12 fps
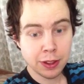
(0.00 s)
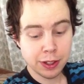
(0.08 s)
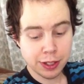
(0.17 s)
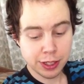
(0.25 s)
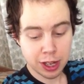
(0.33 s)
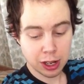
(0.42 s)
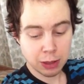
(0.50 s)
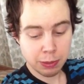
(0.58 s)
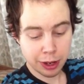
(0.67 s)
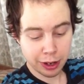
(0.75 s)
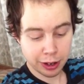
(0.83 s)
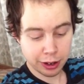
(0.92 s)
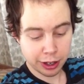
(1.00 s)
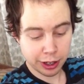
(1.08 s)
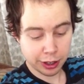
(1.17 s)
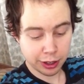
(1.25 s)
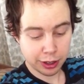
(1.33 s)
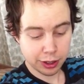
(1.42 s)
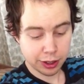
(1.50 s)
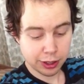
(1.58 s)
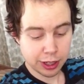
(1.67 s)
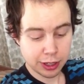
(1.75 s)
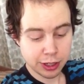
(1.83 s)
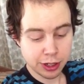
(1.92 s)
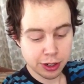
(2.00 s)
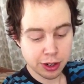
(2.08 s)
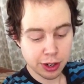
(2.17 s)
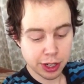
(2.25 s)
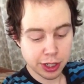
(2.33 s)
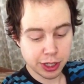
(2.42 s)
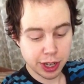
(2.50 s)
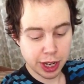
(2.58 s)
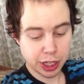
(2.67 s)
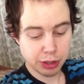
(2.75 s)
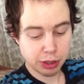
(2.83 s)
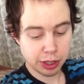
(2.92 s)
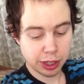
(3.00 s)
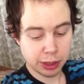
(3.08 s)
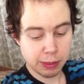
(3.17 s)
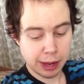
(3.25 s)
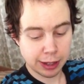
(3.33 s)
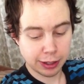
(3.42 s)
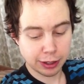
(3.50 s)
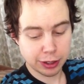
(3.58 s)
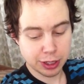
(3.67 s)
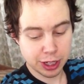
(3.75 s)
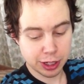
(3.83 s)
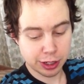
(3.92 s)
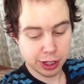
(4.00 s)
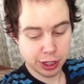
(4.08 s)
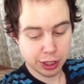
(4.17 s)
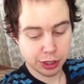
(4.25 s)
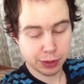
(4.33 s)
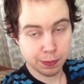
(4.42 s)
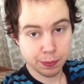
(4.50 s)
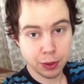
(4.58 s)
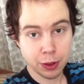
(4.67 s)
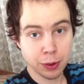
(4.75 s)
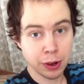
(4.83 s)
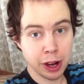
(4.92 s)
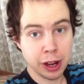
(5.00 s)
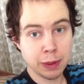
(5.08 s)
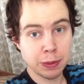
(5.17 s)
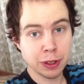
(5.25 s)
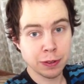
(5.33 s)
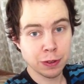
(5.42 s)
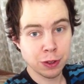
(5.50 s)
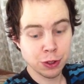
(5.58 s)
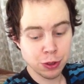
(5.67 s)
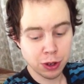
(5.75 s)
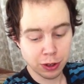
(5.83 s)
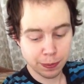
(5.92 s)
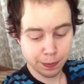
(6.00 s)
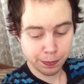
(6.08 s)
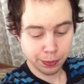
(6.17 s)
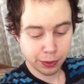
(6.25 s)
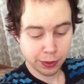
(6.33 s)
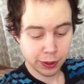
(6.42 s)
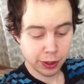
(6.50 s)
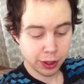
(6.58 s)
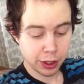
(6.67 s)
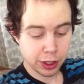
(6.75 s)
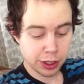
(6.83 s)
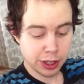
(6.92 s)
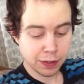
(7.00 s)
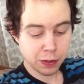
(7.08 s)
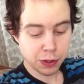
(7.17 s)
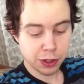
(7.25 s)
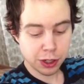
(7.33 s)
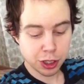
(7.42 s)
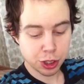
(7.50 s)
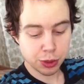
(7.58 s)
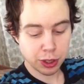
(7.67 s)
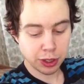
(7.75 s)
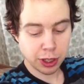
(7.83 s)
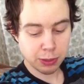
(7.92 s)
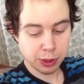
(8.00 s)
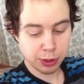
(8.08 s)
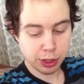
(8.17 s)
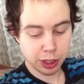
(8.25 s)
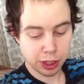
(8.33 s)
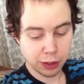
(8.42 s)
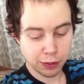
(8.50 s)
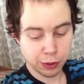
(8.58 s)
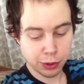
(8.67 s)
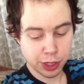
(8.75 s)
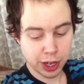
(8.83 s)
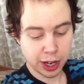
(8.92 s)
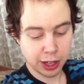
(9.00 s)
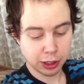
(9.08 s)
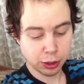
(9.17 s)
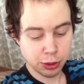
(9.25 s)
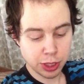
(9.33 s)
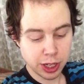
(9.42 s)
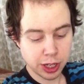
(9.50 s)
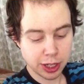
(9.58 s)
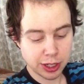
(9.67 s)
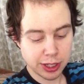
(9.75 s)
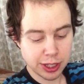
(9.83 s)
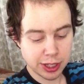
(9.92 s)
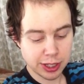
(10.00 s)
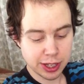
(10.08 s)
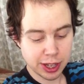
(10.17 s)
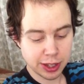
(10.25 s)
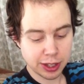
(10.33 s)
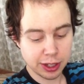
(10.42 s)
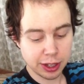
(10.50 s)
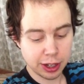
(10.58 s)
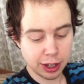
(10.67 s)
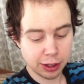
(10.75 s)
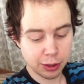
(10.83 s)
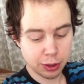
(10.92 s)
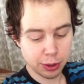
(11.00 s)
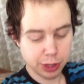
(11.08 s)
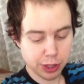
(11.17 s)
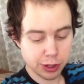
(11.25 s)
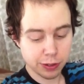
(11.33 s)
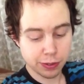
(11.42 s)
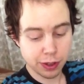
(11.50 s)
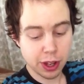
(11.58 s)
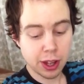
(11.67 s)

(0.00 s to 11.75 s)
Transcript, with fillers: the same area that deteriorates in age-related macular degeneration, or AMD for short. Several studies show a link between eating foods high in lutein and zeaxanthin and a lower risk of